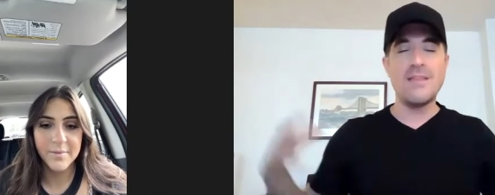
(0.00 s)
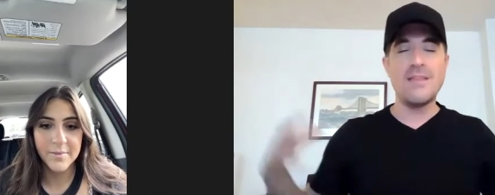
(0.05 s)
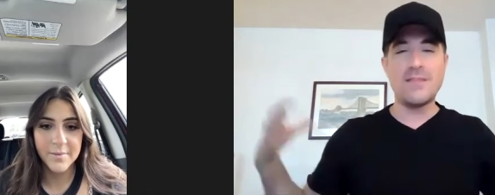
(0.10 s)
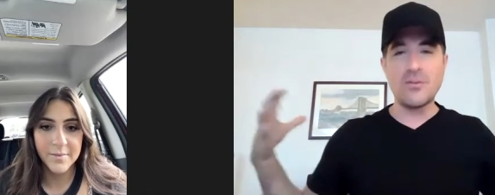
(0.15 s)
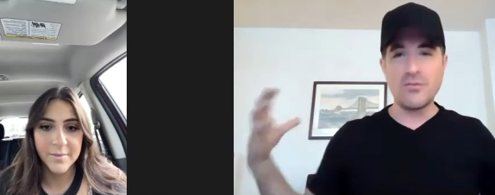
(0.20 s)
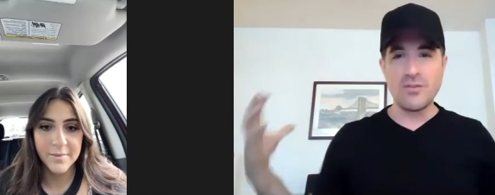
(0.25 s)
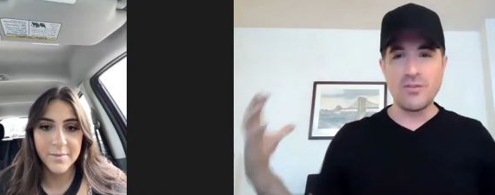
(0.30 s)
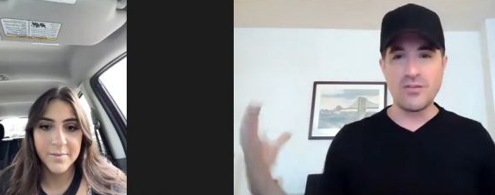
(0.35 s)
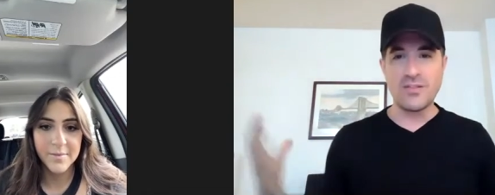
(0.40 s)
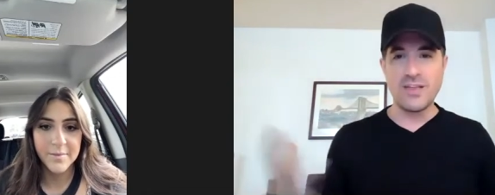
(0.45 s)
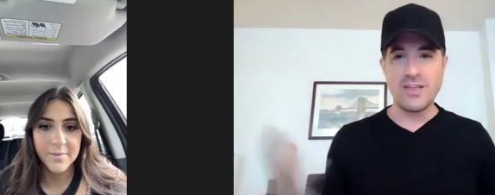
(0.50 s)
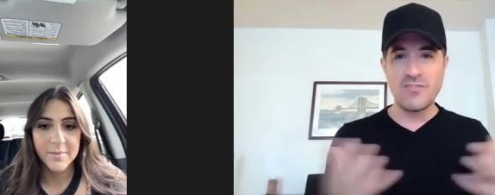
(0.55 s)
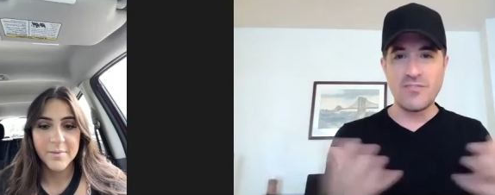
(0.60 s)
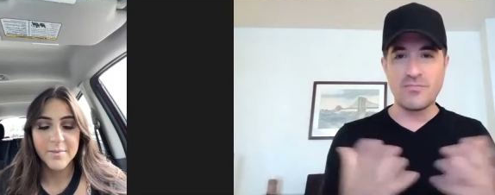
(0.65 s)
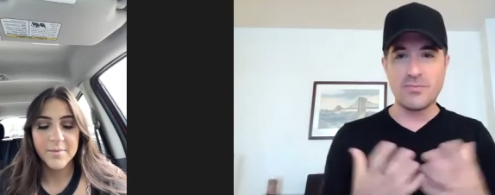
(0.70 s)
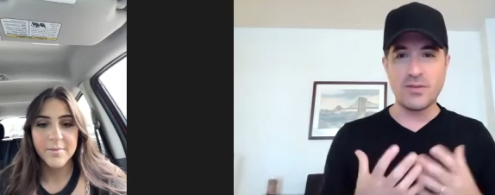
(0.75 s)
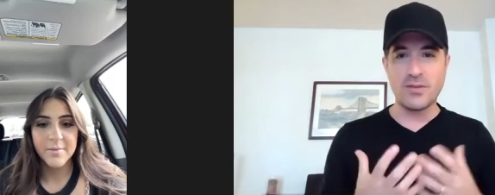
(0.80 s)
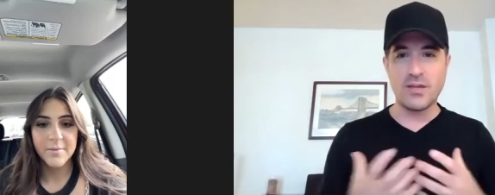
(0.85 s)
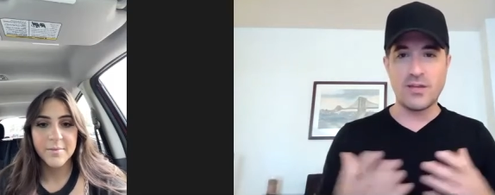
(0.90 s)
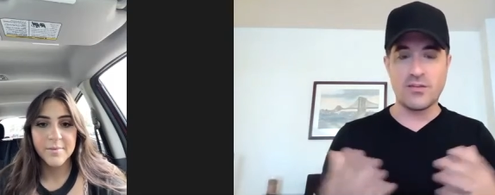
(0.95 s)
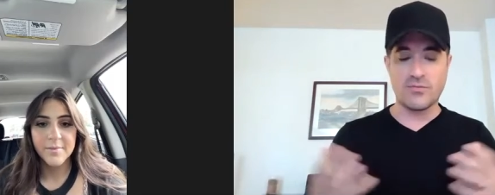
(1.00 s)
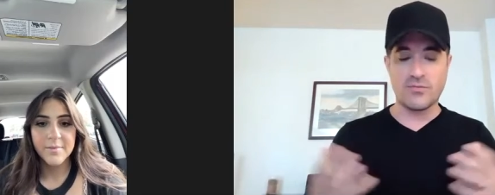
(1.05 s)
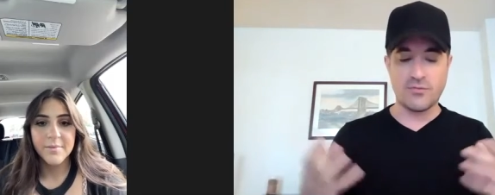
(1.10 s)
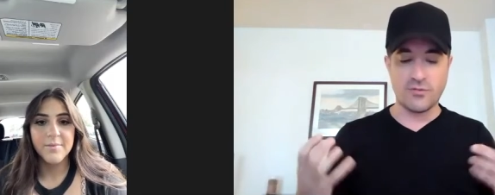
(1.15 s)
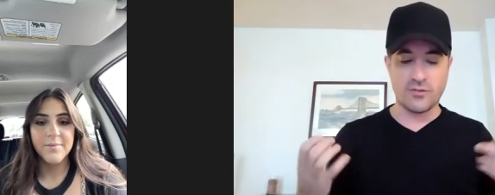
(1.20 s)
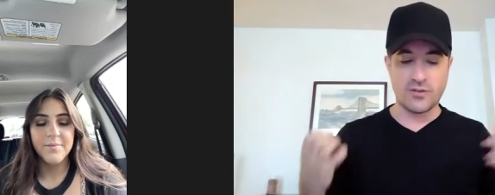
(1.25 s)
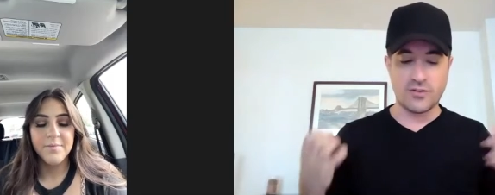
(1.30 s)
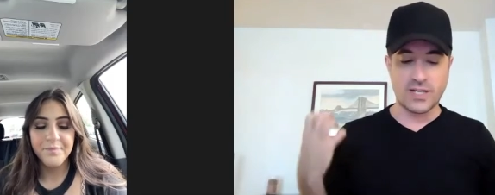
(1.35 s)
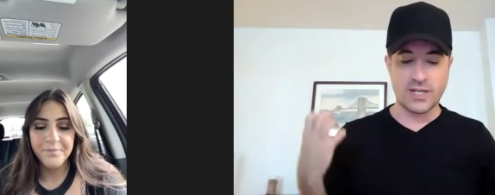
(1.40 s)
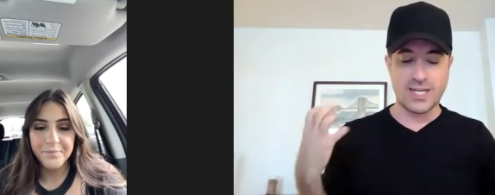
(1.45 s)
Speaker 1: that there's a safe place for
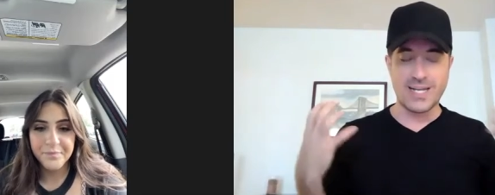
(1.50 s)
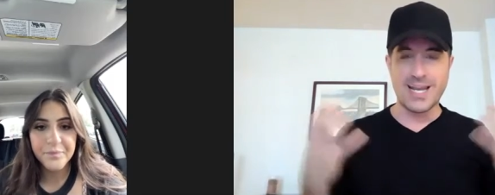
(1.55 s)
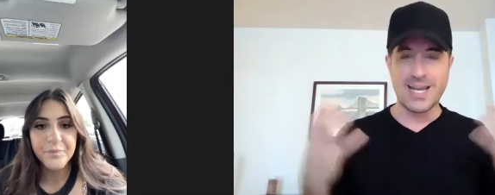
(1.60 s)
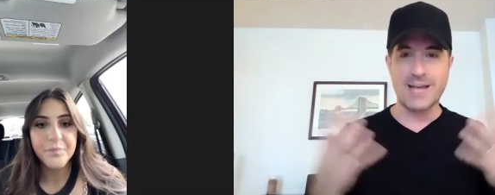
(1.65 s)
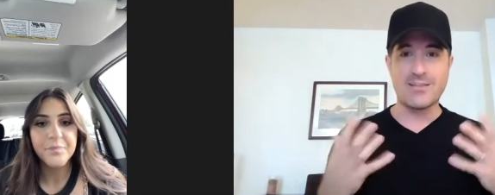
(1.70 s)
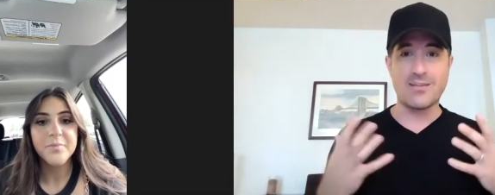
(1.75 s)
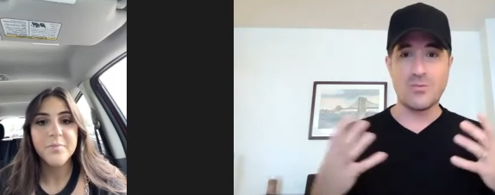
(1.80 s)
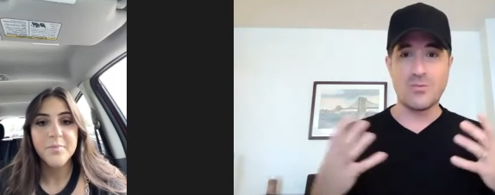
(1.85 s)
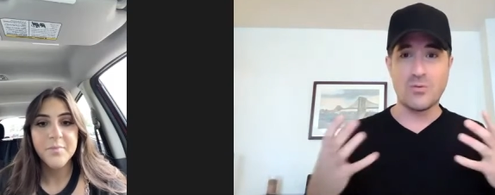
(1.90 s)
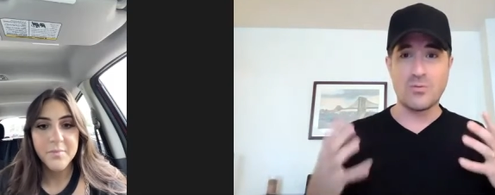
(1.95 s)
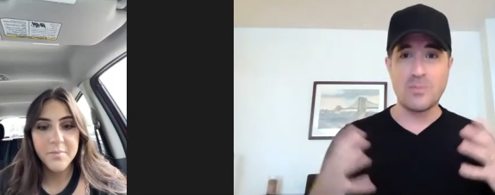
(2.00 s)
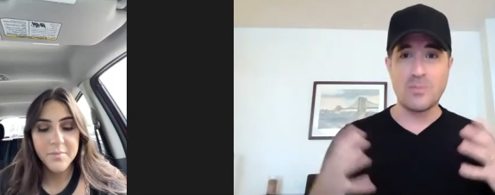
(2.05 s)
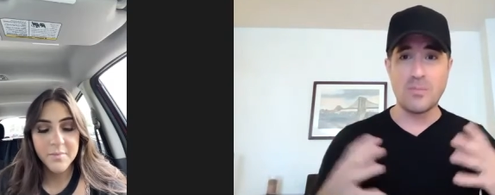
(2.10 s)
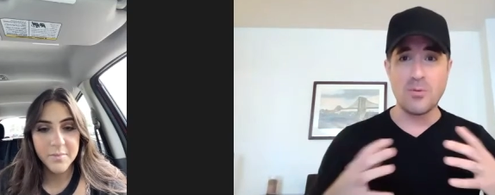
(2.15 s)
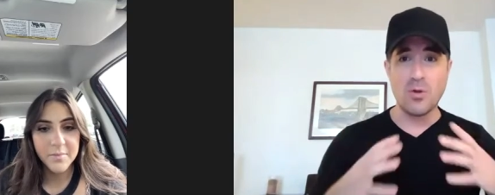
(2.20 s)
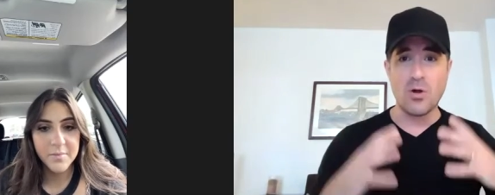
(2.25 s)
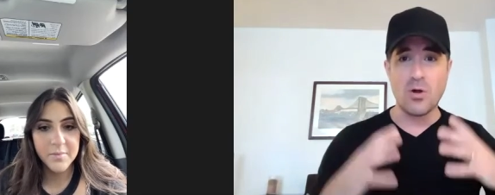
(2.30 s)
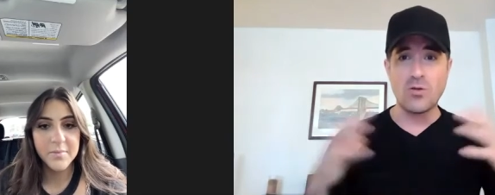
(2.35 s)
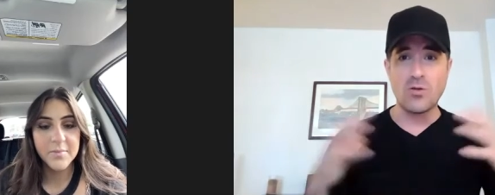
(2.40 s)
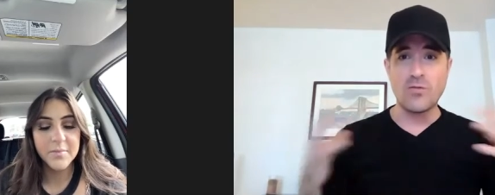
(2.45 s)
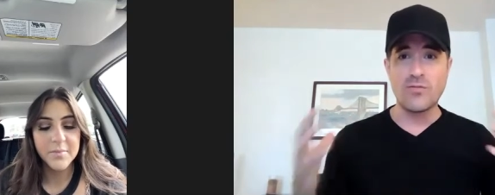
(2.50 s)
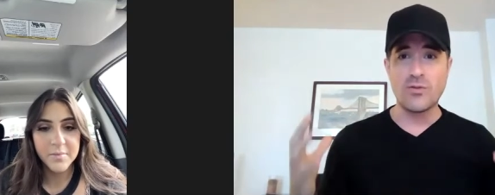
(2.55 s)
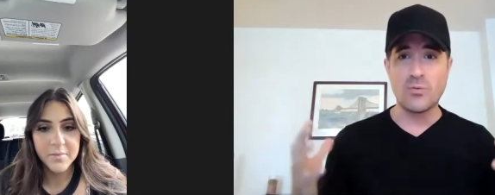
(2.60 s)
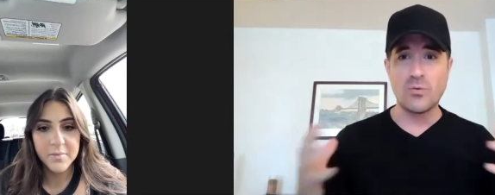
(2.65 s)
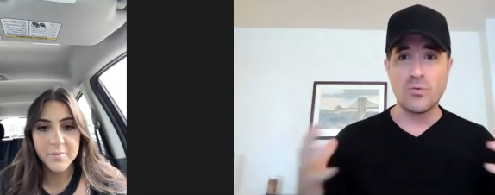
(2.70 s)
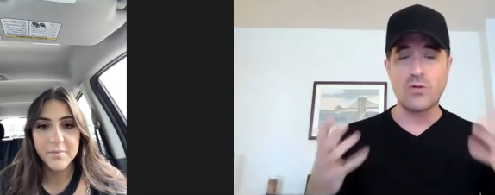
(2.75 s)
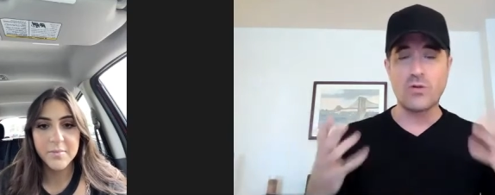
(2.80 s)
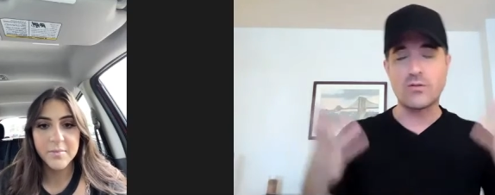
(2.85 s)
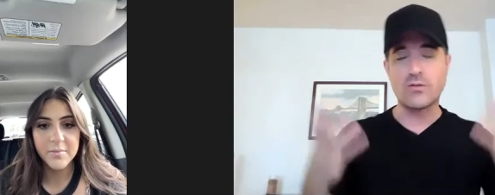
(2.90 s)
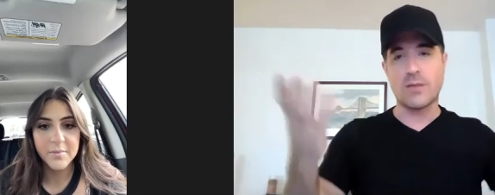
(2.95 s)
to connect with people all over the
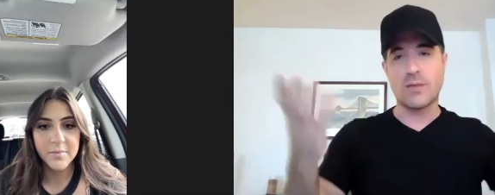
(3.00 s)
world.